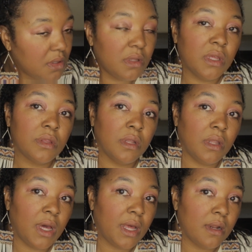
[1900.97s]
See, that's a
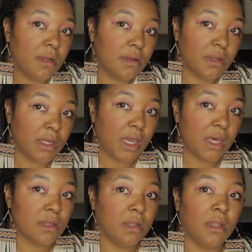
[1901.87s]
lot of, it
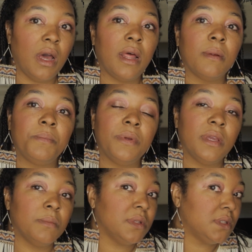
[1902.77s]
has a lot of
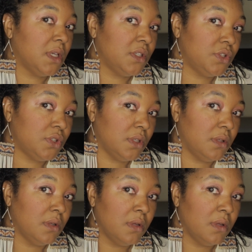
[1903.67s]
pigmentation